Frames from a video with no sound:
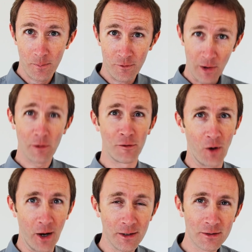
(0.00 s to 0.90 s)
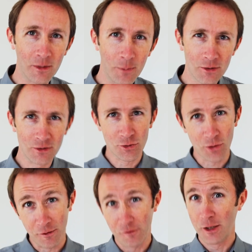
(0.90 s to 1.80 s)
verifier, so the person who's
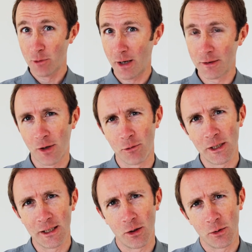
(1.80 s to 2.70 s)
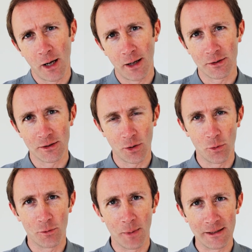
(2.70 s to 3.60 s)
trying to figure out if I really know how to
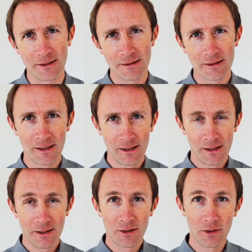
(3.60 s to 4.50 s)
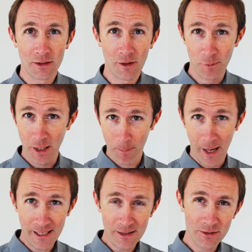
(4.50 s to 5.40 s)
solve mazes, could give me a
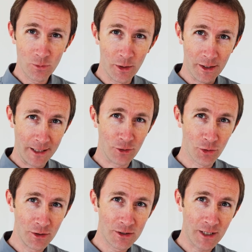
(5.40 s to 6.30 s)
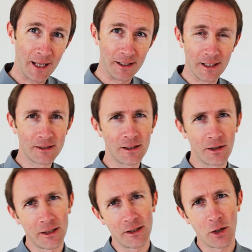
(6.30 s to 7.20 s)
maze with an entrance and an exit,
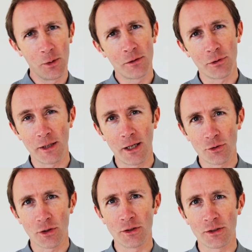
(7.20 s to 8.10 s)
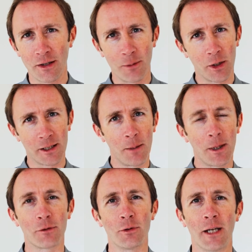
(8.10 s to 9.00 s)
and I could go in through the entrance, and then when I come
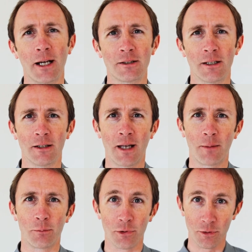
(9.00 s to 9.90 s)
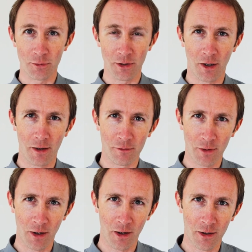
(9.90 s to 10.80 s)
out through the exit, that proves that
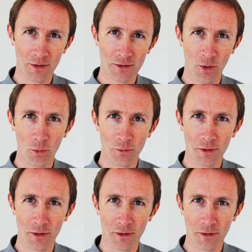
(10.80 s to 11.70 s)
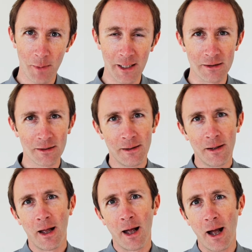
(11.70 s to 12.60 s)
I've solved the maze.
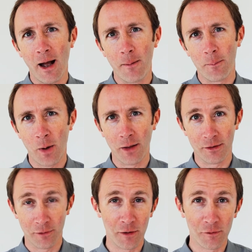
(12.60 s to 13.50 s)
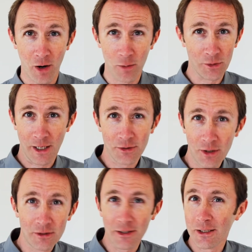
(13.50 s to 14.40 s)
But the verifier was
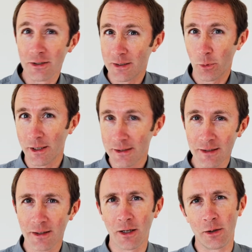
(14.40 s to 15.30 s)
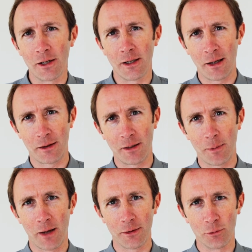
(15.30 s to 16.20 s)
outside, so they didn't see what I did, they don't learn anything
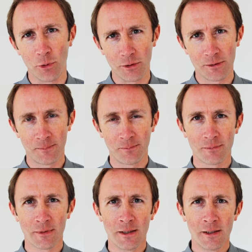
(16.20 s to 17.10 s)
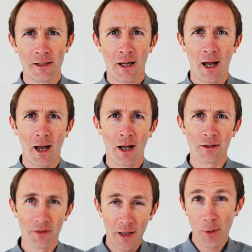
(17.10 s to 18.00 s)
about the route.
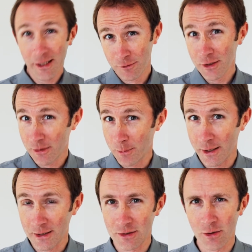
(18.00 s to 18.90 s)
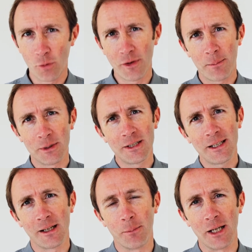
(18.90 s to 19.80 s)
So that might convince them that I could solve that
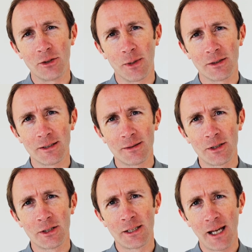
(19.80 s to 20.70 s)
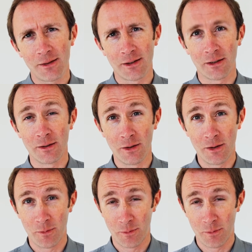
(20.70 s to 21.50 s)
particular maze, but to get the